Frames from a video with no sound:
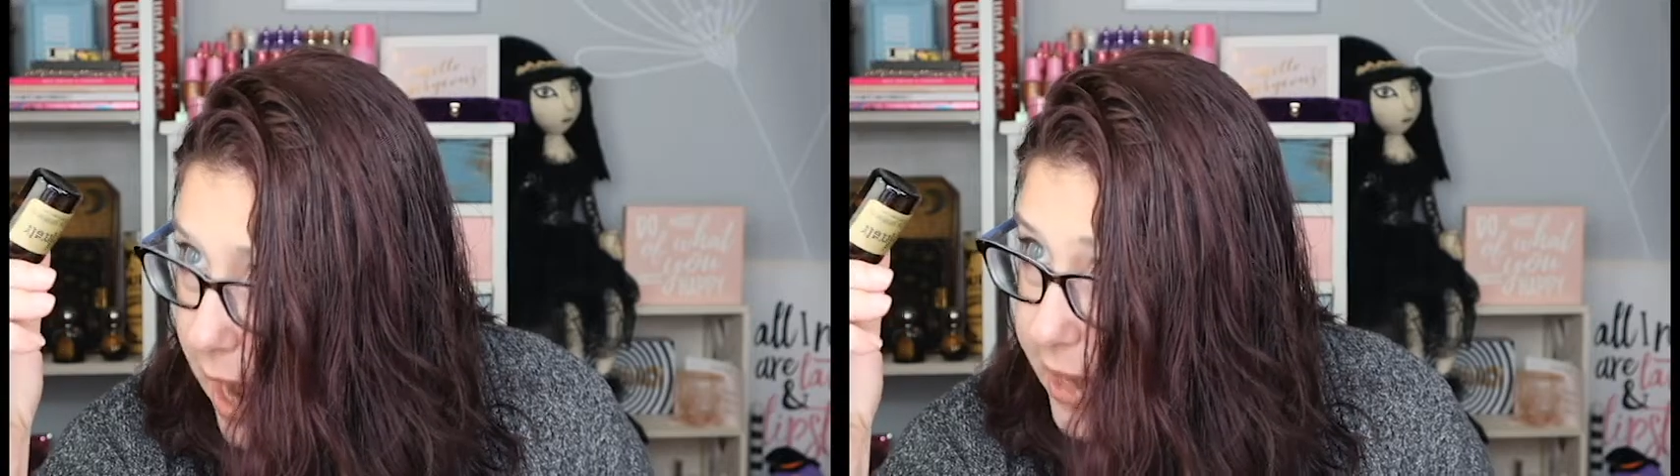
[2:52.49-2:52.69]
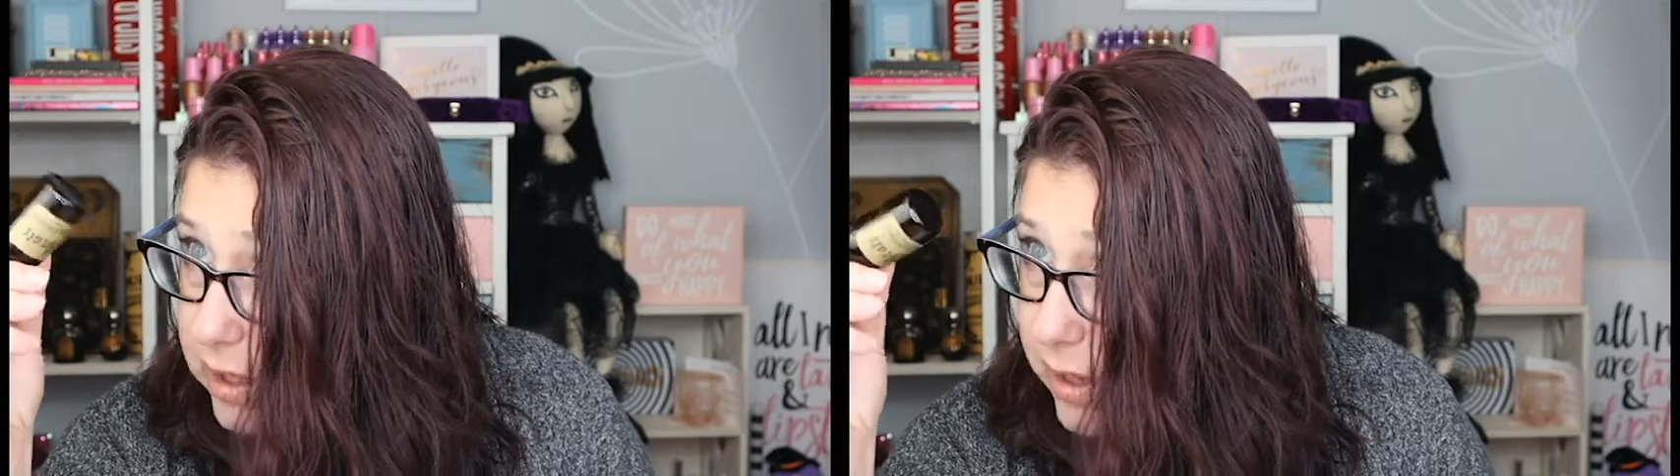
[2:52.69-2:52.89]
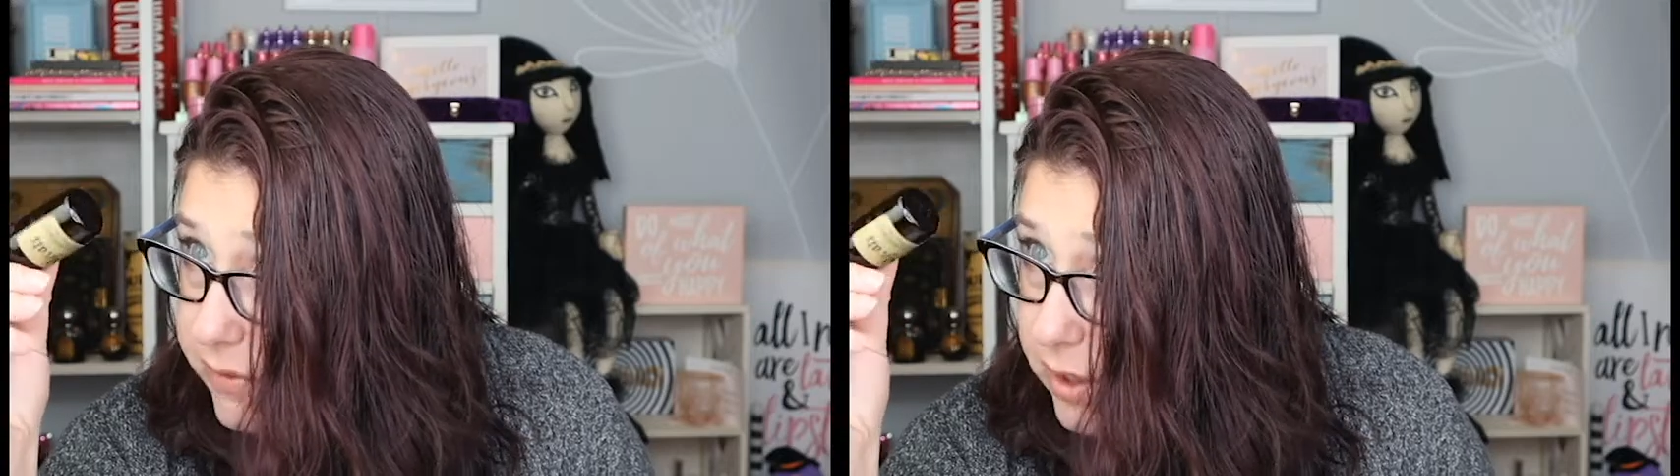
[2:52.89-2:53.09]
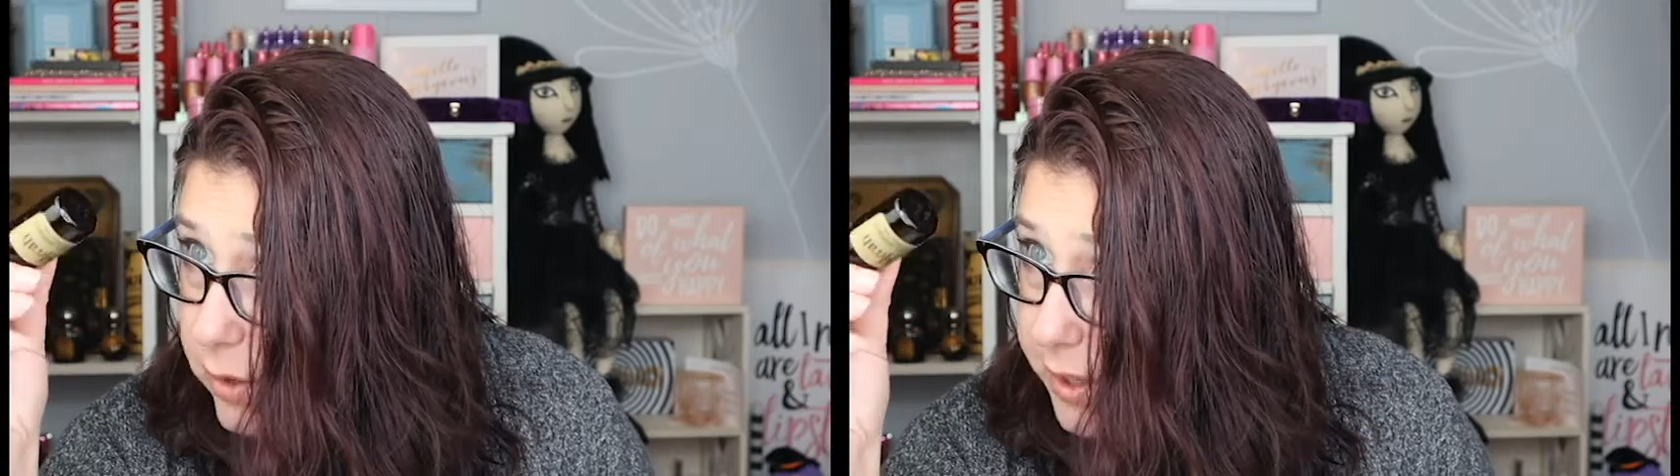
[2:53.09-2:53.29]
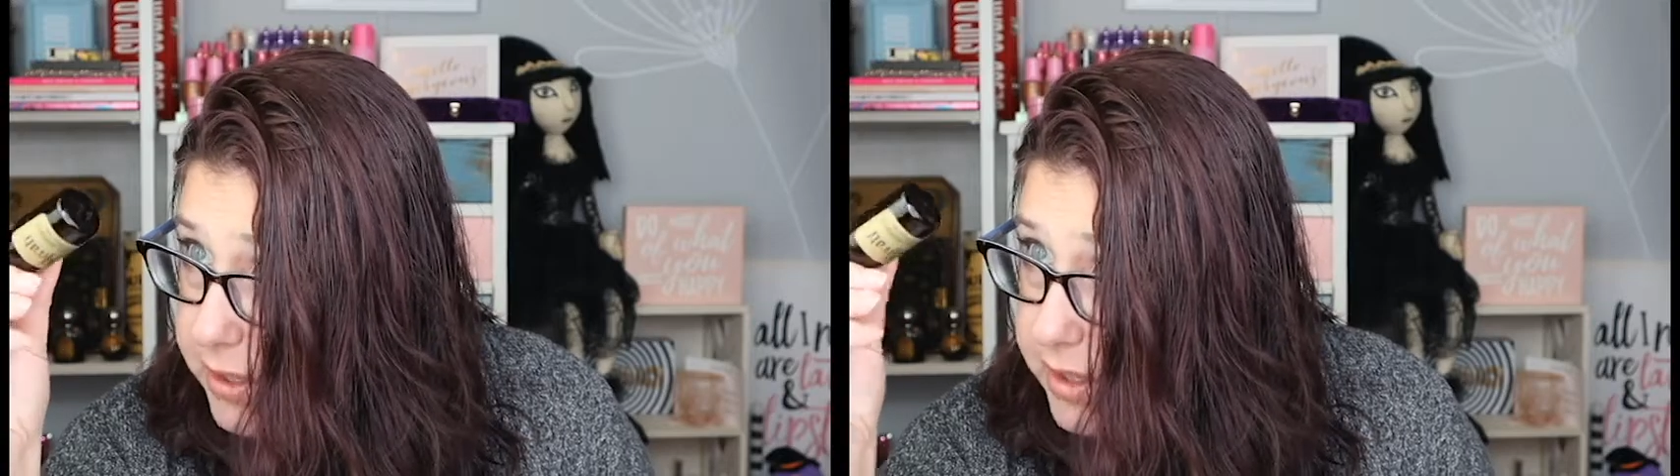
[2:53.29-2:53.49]
I love
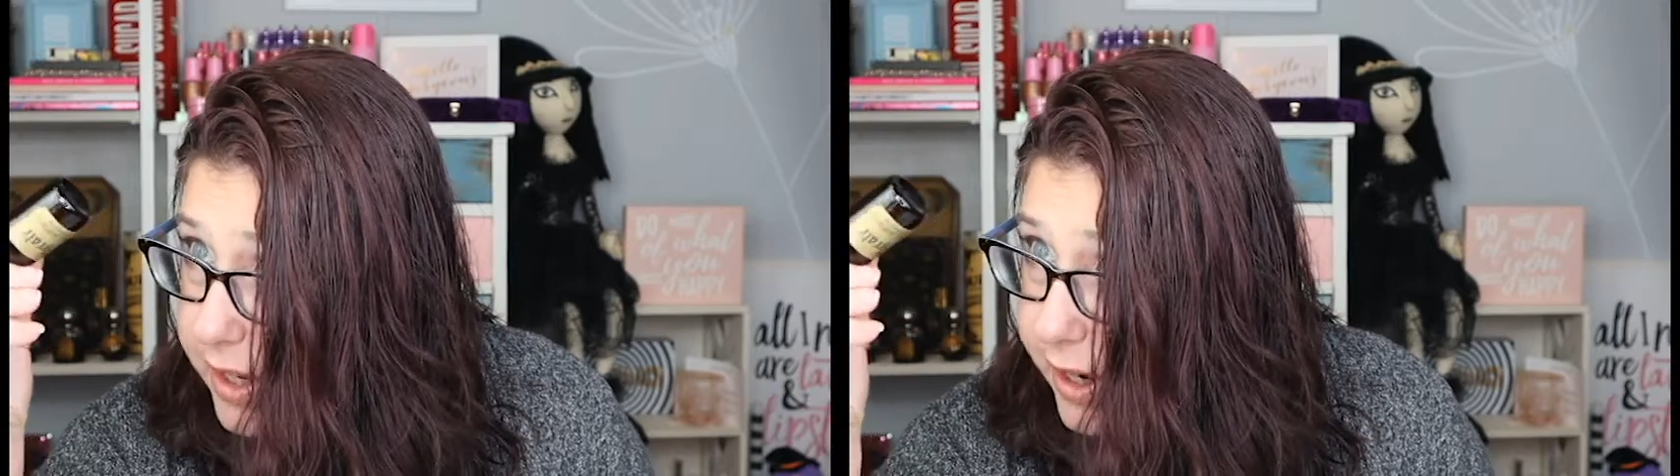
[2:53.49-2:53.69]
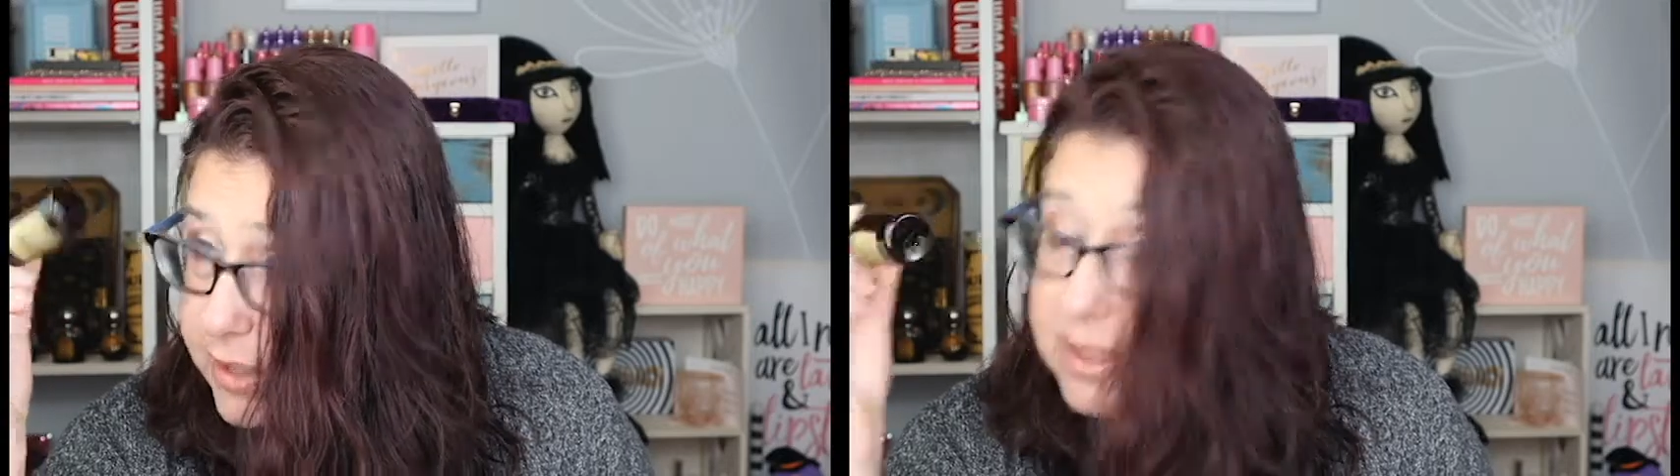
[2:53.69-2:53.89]
their oils. They are